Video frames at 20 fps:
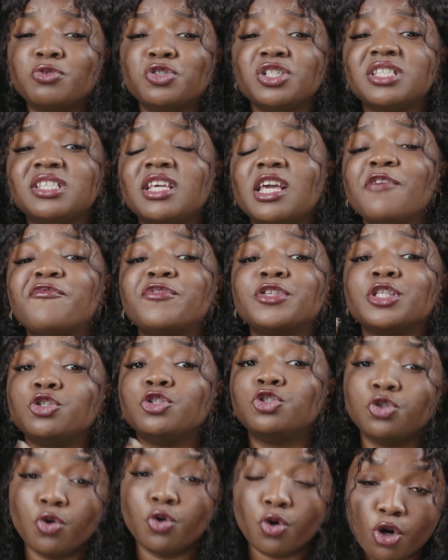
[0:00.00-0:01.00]
See, if it's a
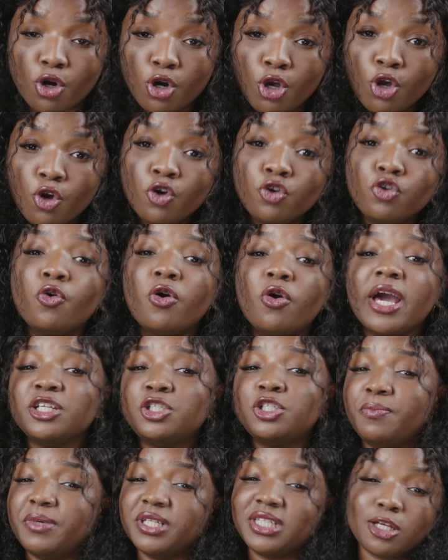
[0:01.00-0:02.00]
joke, you guys should
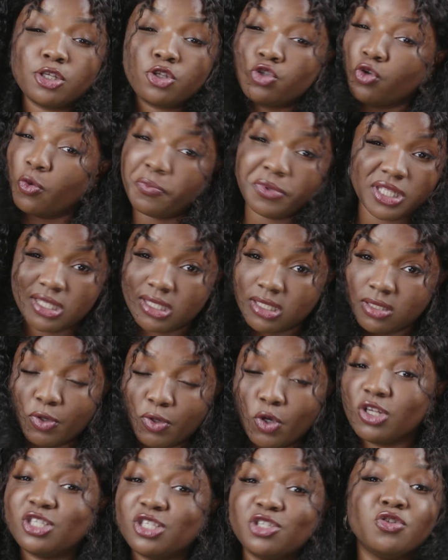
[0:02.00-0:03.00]
better stop it,
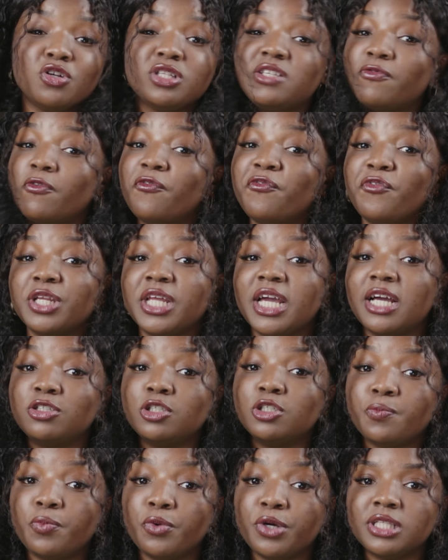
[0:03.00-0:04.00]
because it's not even funny at this
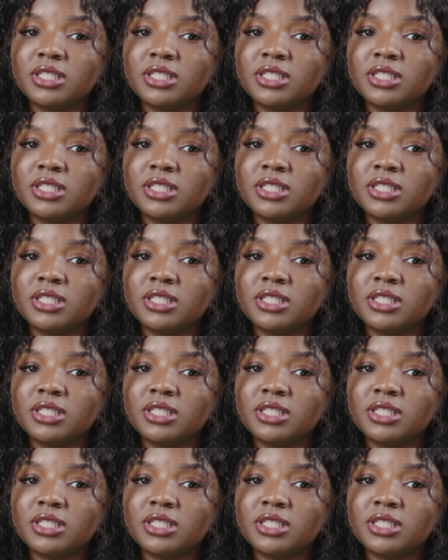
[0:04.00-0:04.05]
point.